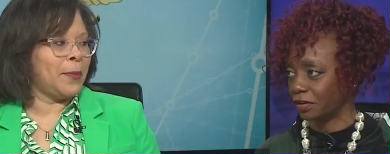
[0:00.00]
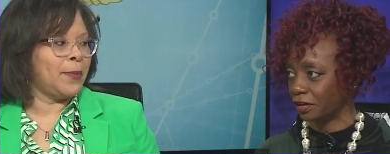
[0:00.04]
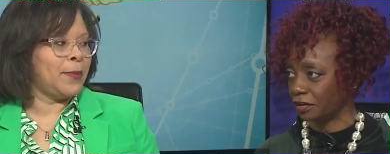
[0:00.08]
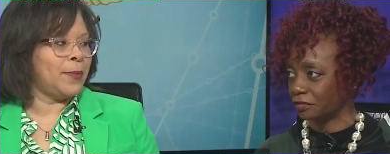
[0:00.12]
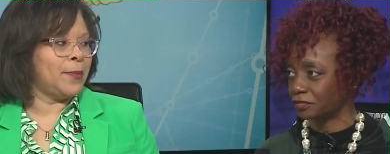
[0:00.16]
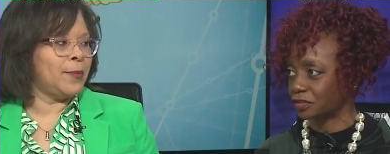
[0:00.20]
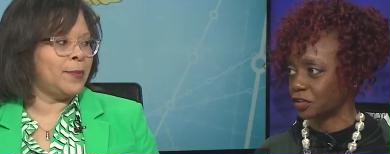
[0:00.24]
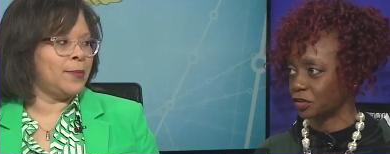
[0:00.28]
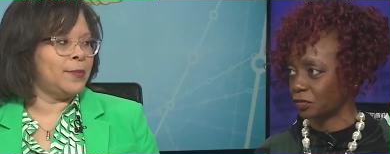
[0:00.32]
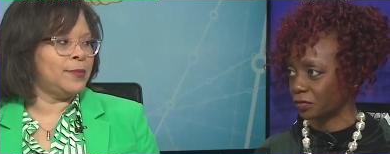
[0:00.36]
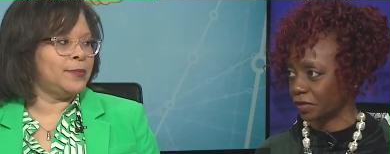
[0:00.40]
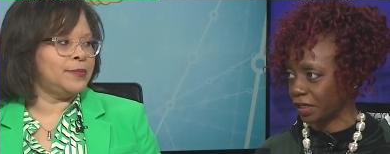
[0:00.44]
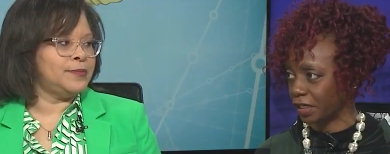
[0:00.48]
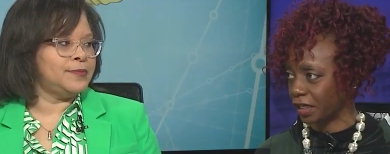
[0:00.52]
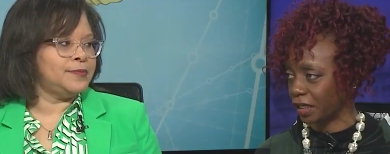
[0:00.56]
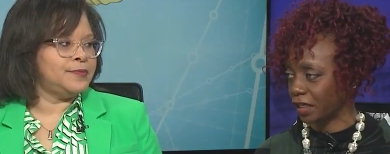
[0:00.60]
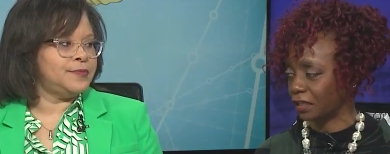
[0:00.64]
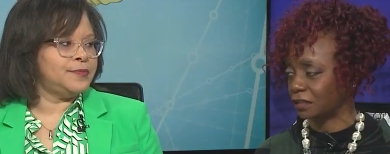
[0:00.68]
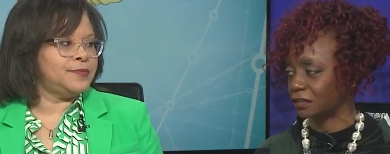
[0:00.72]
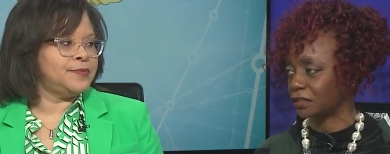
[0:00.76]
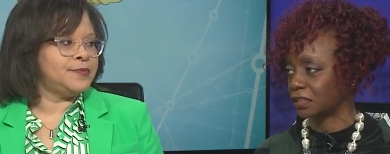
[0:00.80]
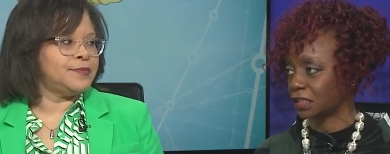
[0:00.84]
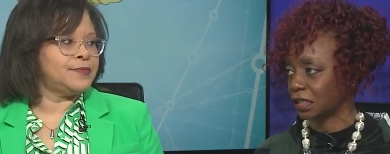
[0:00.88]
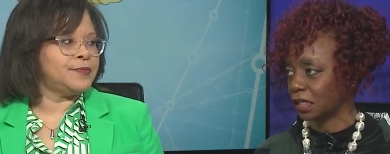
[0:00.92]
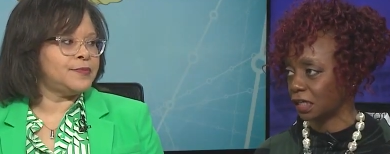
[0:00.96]
Speaker 1: health
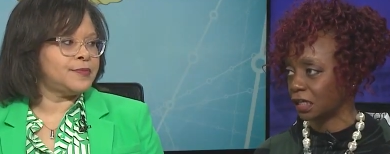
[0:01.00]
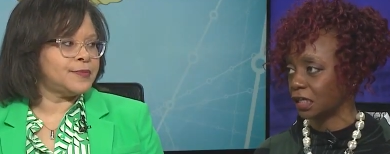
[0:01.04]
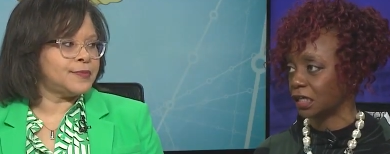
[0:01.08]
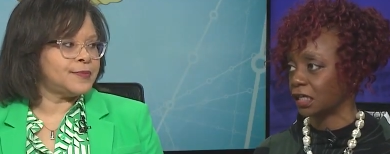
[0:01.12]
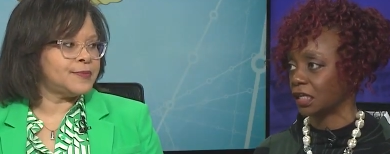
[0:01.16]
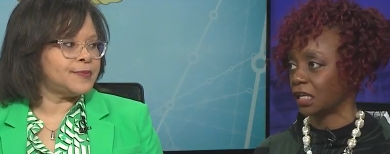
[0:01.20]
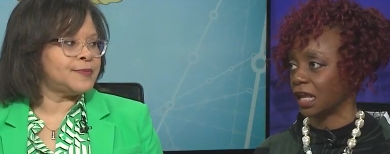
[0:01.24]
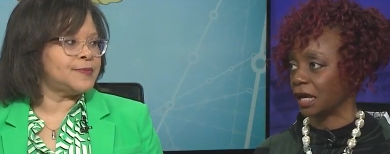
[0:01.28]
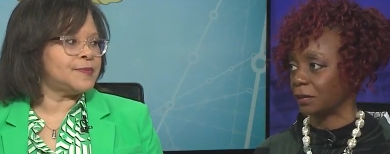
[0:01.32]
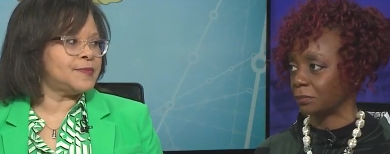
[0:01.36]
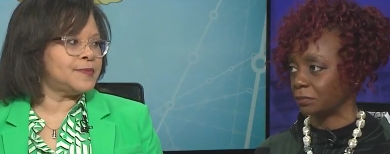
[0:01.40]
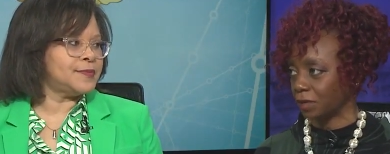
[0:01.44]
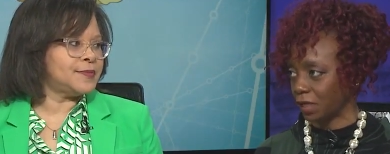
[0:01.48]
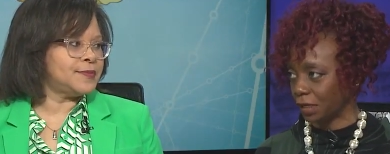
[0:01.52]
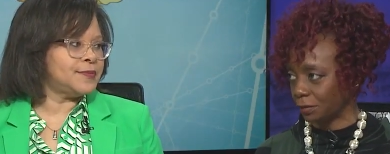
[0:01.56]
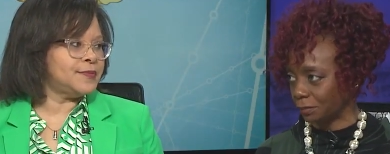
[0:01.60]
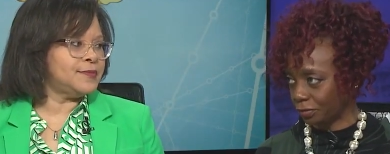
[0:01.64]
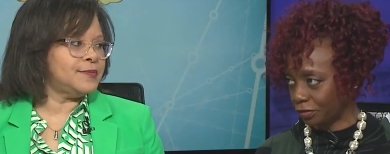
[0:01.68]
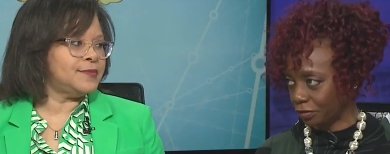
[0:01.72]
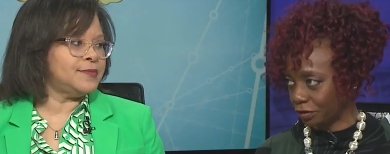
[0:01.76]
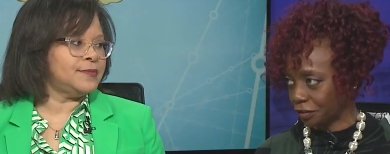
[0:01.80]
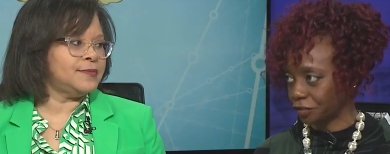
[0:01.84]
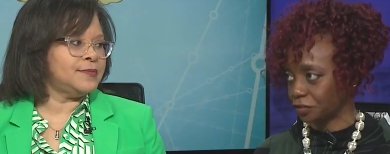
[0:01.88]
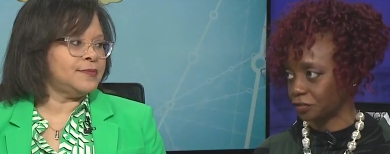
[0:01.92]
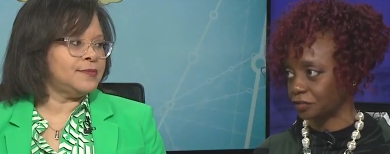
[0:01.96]
screenings, like blood
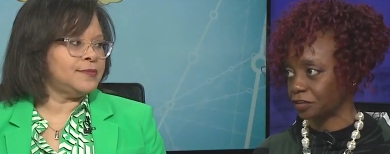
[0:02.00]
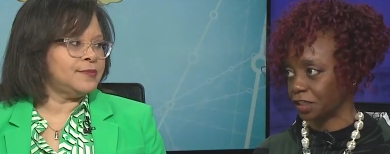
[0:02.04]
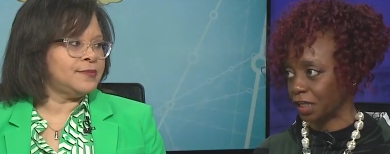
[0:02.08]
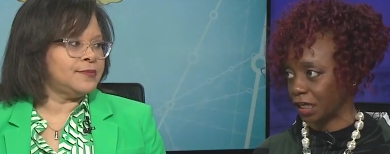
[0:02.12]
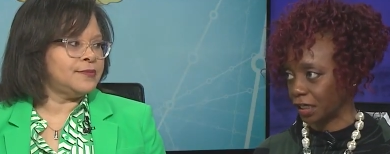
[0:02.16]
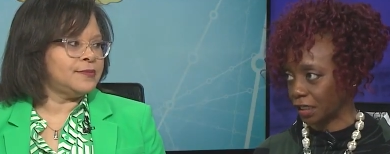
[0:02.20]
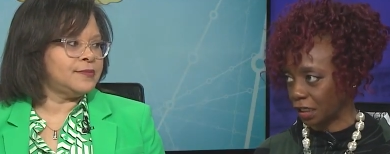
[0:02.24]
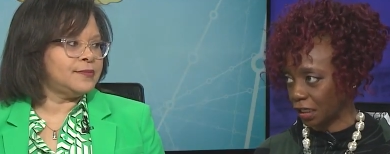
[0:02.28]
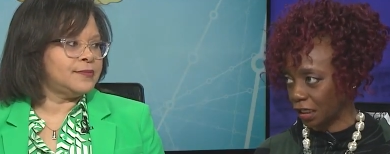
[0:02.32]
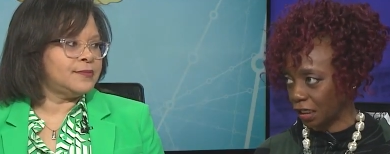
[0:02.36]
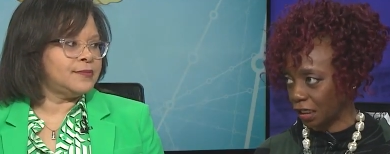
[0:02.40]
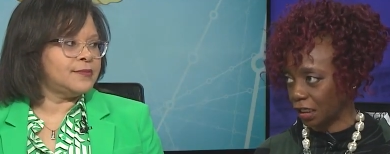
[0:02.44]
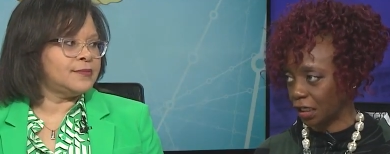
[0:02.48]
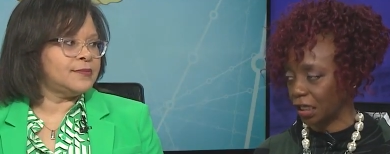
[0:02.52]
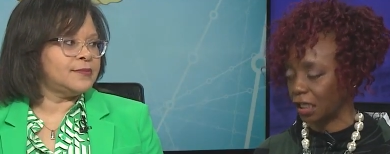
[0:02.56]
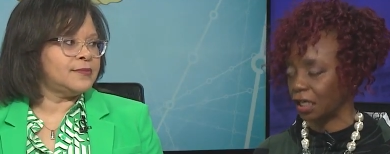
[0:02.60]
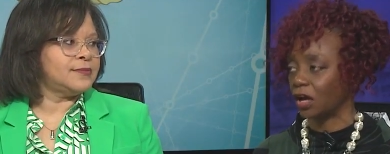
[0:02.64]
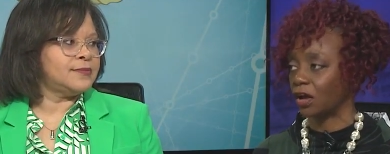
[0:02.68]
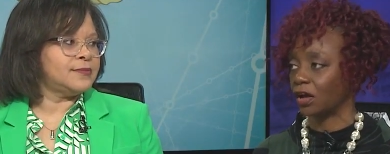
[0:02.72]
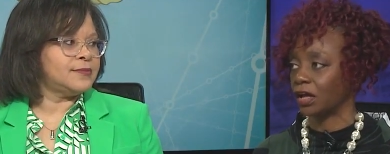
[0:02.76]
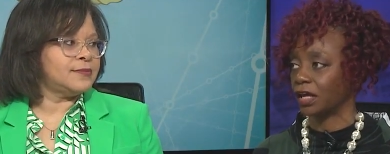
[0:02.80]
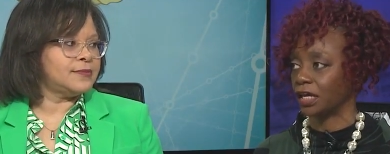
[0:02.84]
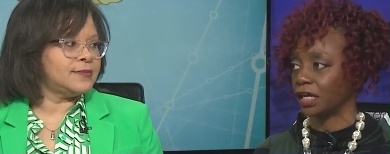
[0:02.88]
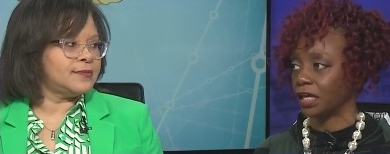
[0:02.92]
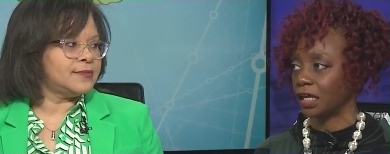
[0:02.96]
pressure checking and,
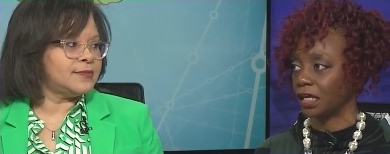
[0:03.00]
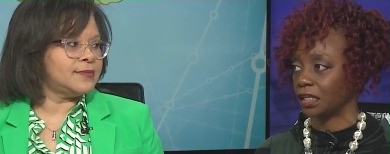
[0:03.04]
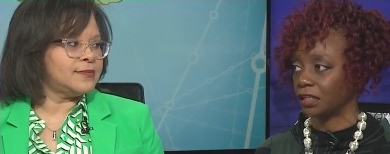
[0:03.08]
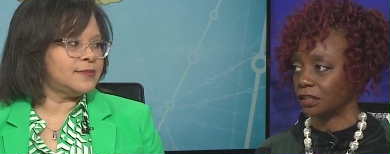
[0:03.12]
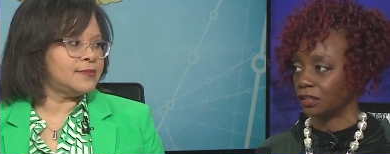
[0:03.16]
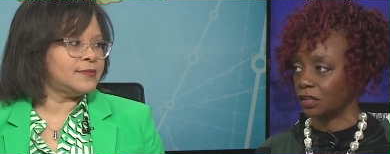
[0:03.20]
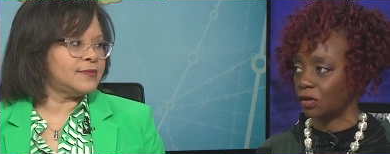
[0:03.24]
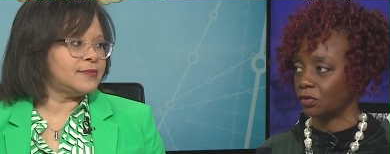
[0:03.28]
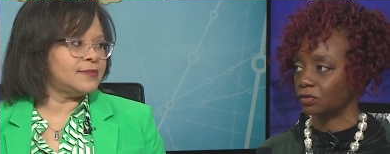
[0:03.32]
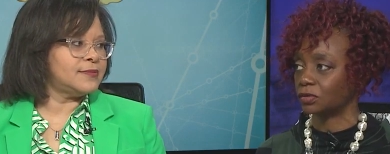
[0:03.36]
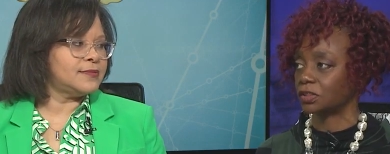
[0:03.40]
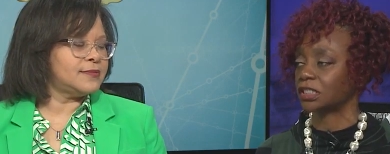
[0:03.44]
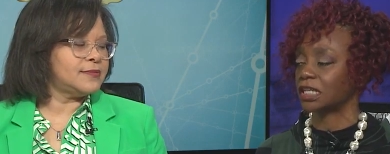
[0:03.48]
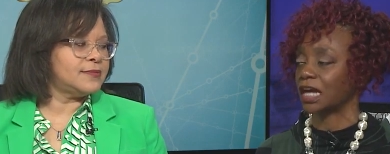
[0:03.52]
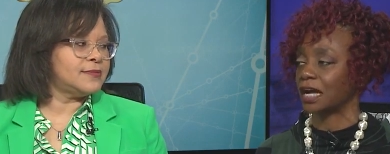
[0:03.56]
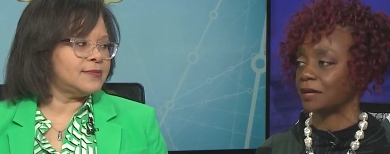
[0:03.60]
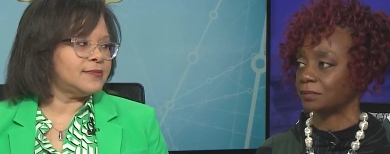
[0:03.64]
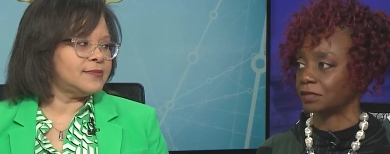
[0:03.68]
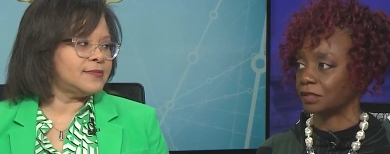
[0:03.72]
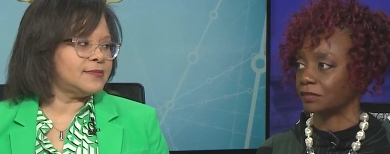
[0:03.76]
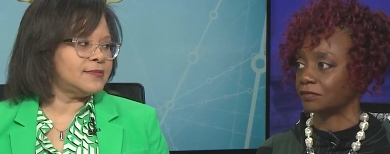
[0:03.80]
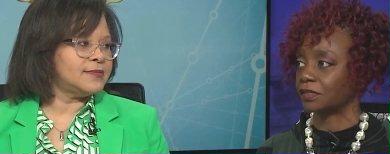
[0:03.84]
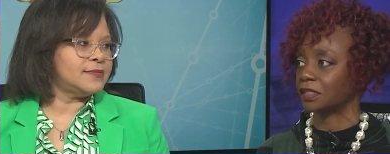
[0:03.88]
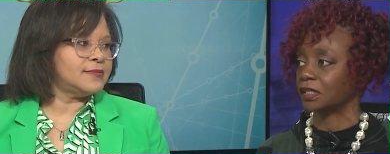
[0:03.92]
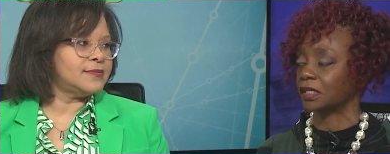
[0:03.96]
and those
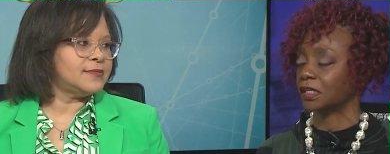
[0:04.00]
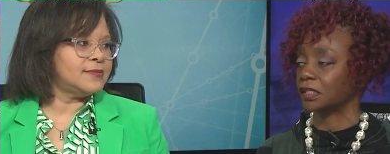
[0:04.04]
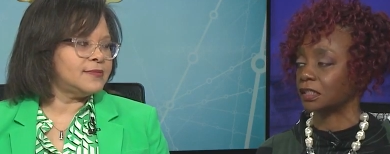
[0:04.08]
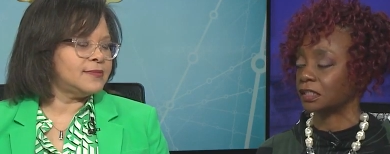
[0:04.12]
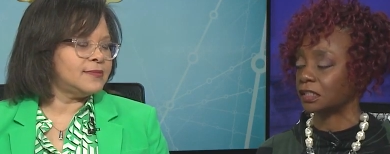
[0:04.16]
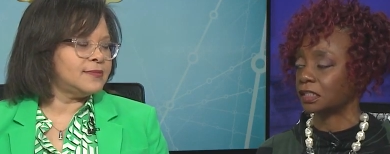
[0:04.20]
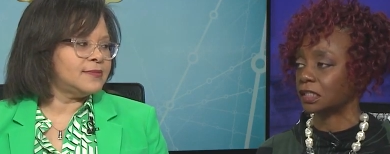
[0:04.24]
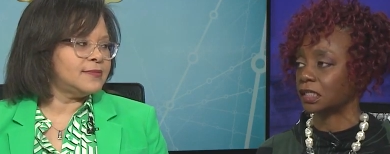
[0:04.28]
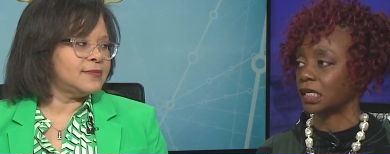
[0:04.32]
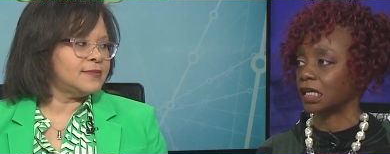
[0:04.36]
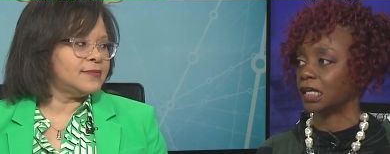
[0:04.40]
types of things.